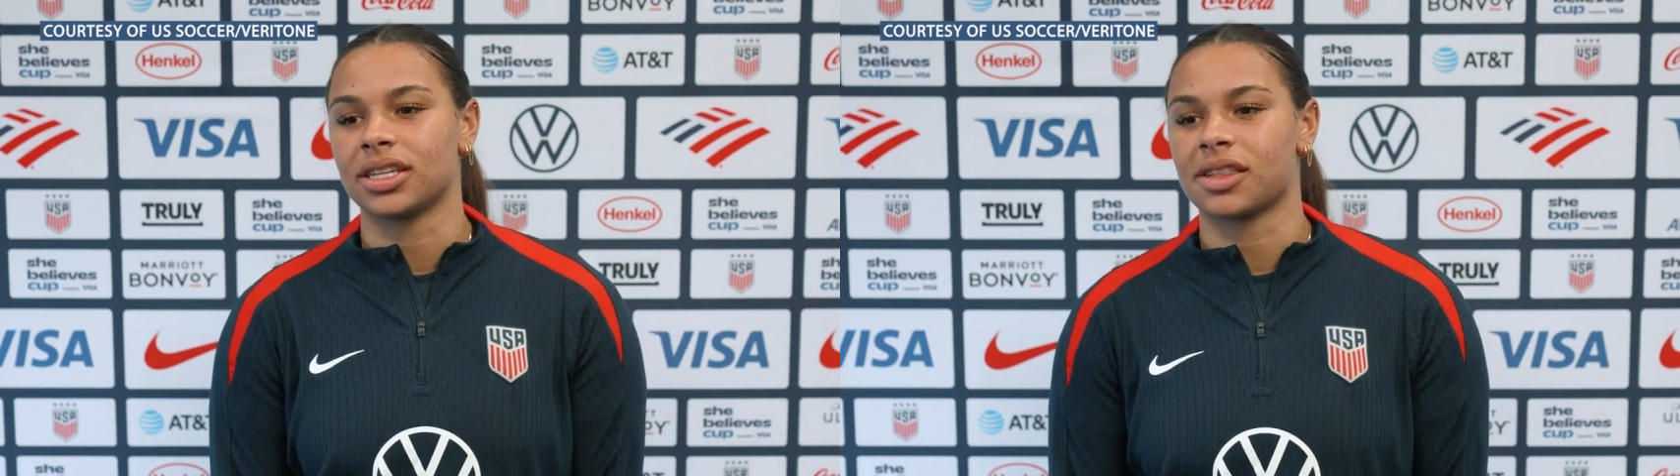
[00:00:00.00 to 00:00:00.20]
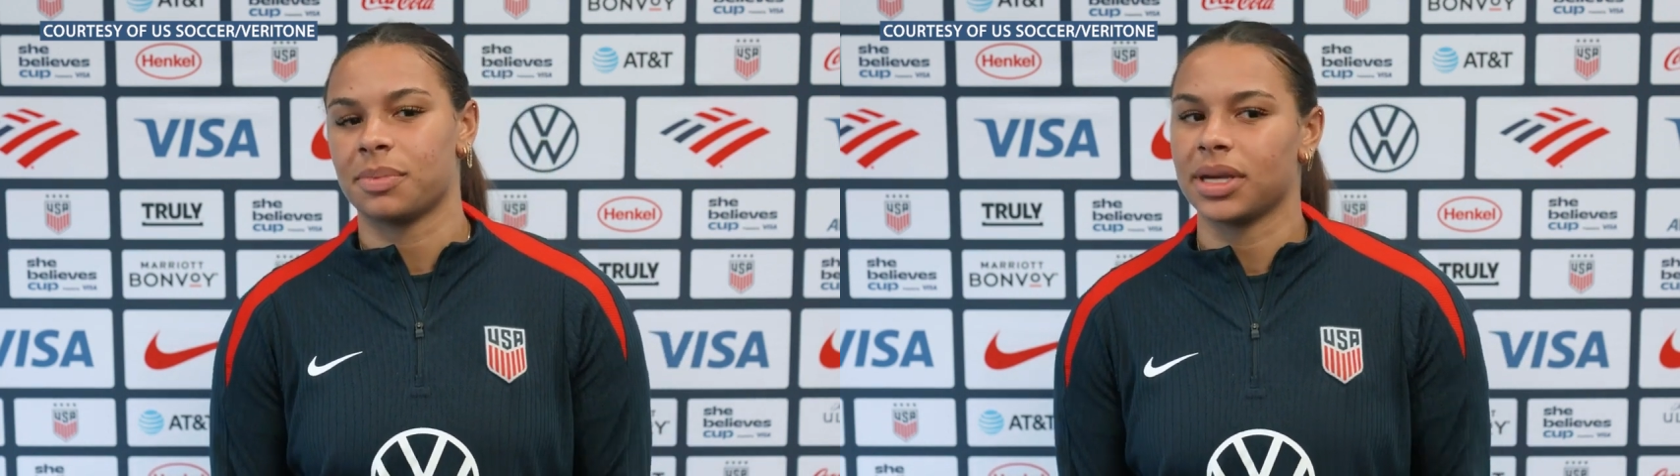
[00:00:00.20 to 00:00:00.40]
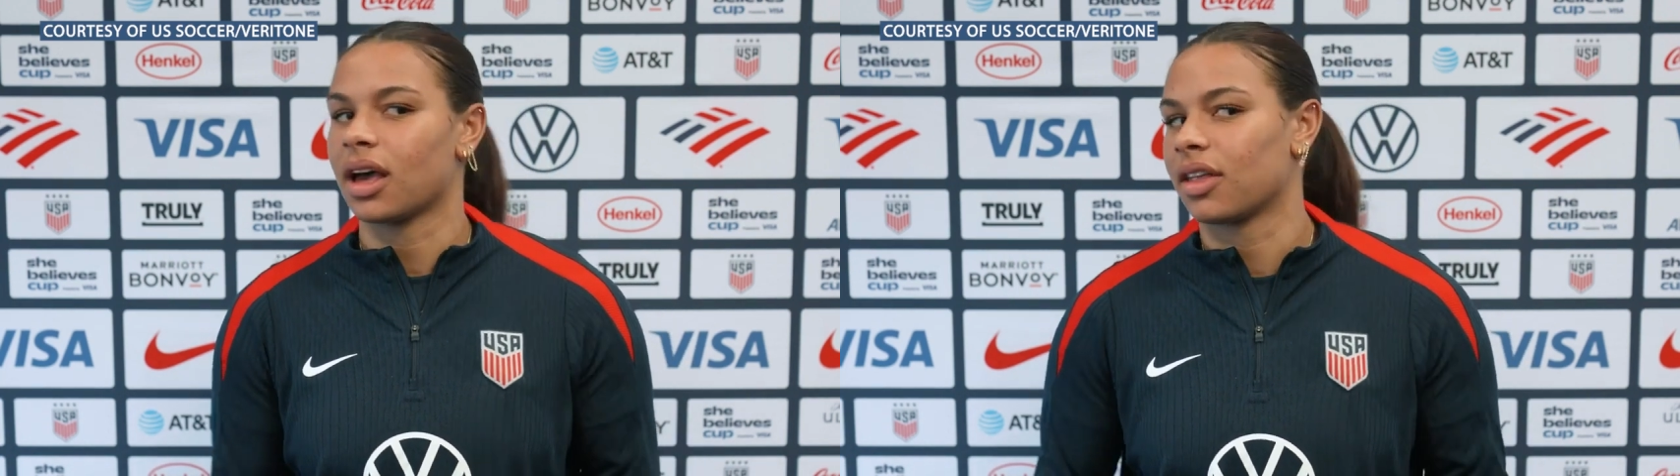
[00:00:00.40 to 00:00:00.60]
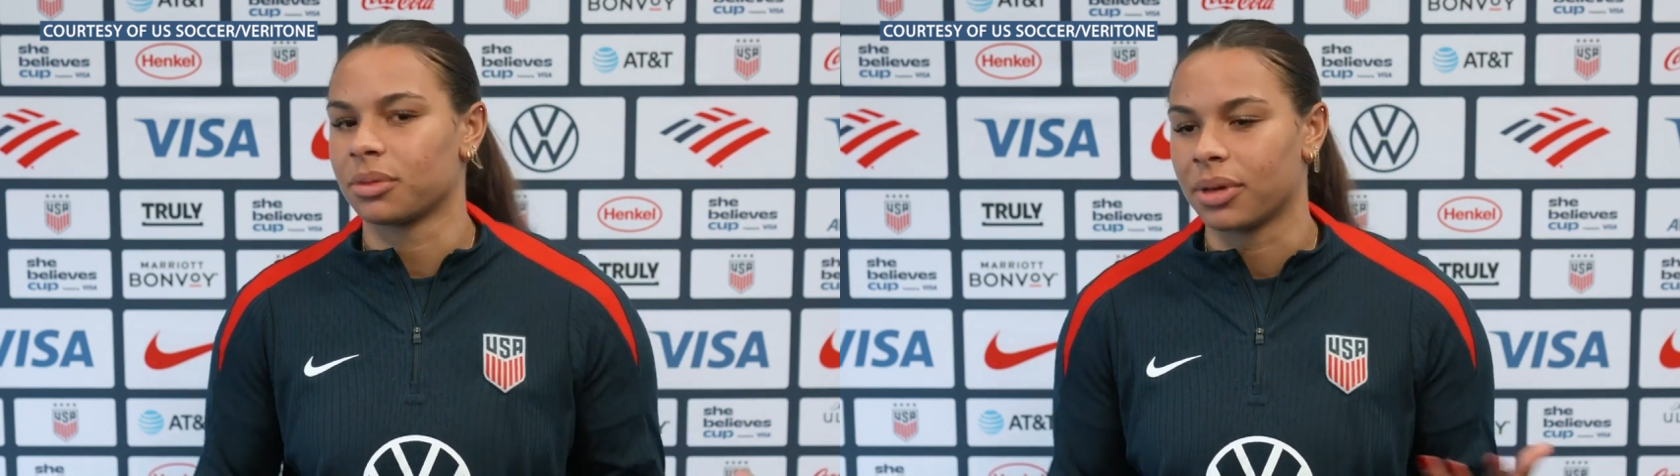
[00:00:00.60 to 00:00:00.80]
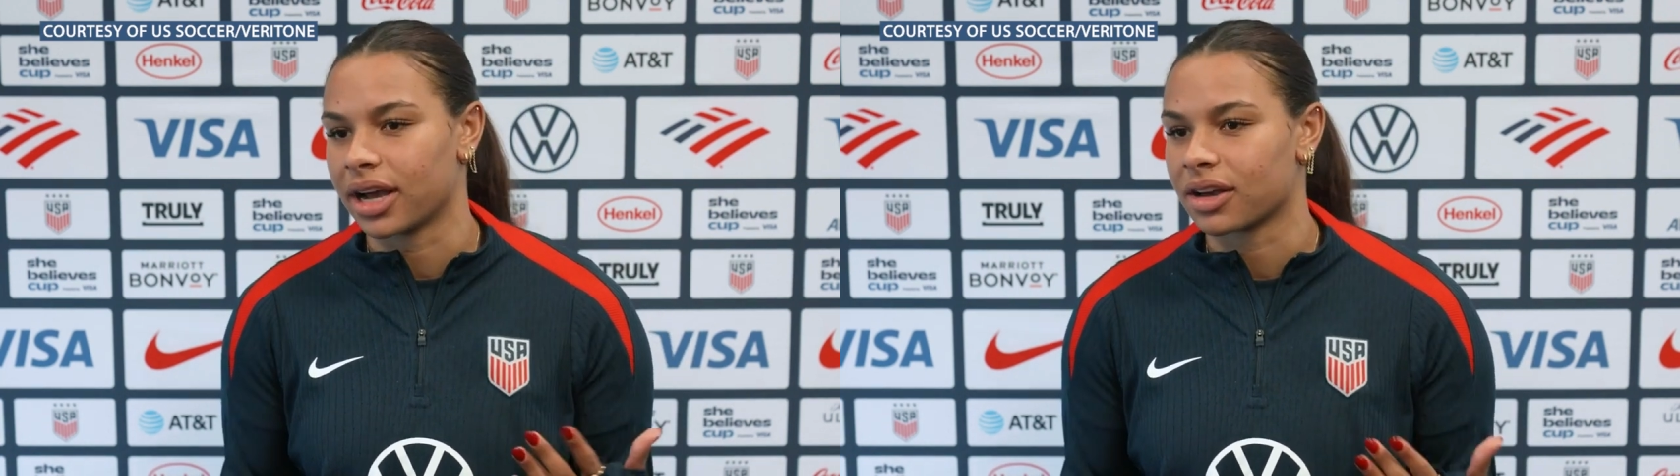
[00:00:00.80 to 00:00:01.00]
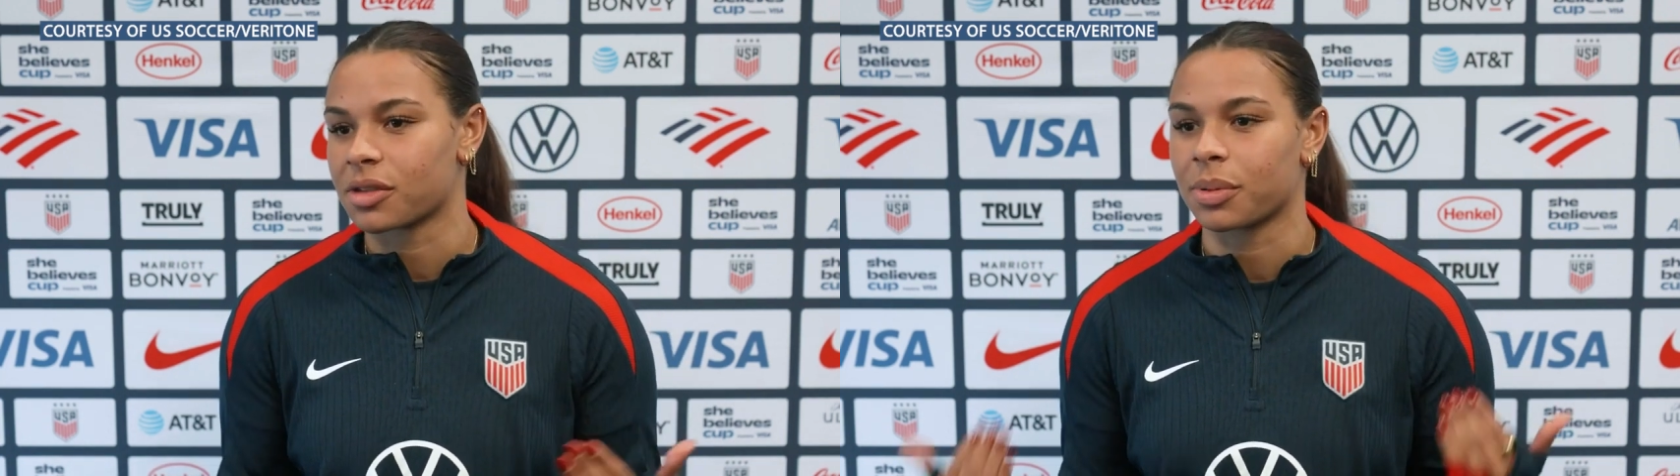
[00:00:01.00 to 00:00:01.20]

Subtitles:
to speak to other players.